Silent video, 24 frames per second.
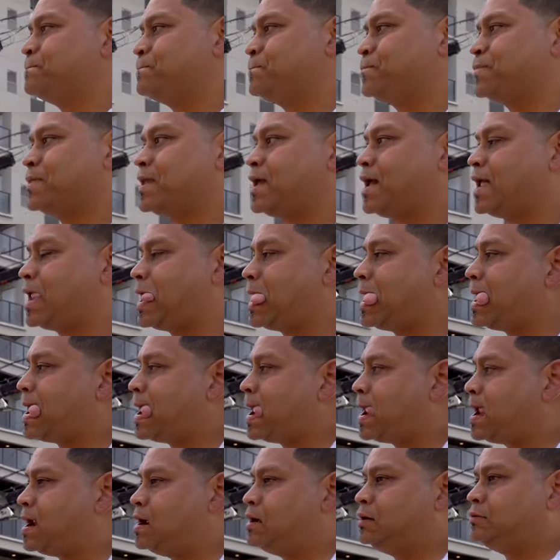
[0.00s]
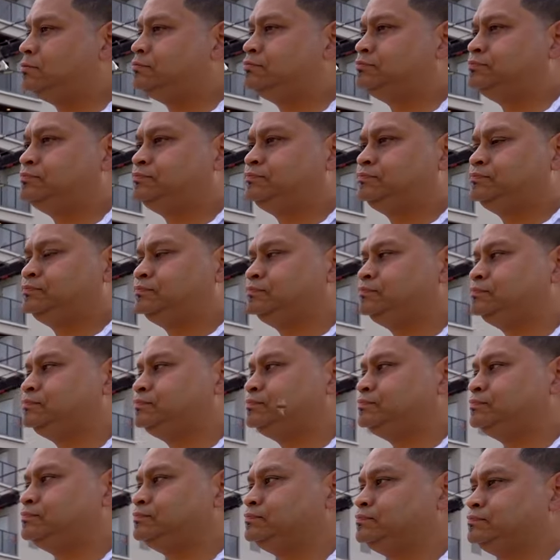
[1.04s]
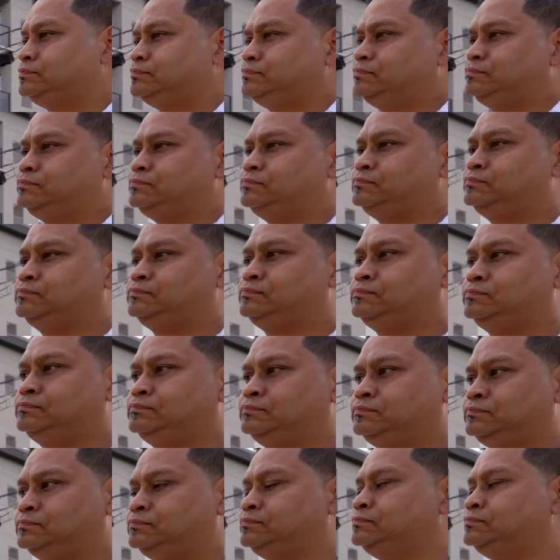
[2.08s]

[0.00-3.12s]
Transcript: The person shown says nothing.